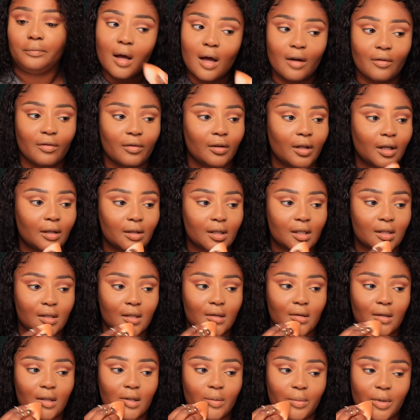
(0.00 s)
I feel like this is
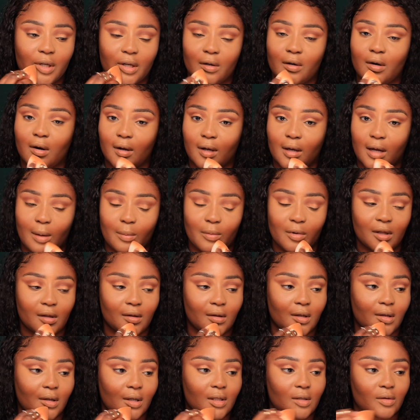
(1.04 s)
gonna look better on camera
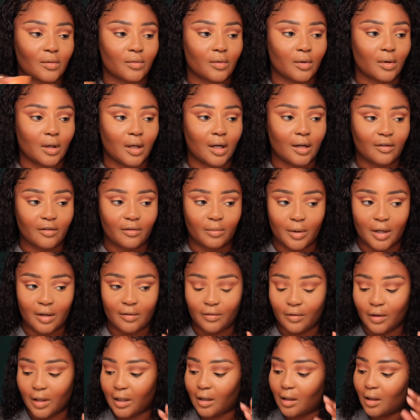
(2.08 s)
than it does in real life, but I
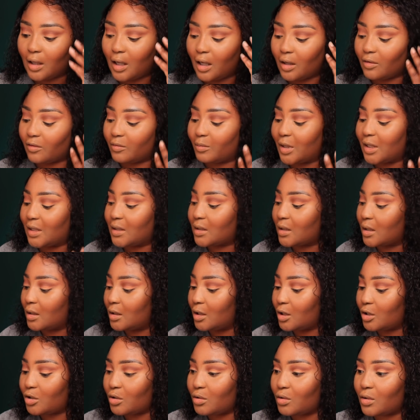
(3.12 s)
feel like a lot of my skin
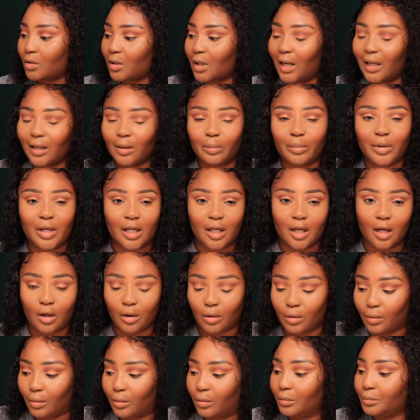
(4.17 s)
issues are kind of peeking
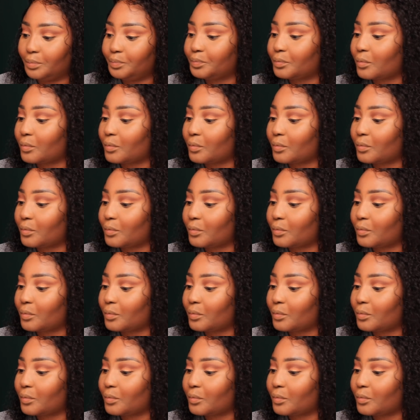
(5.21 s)
through.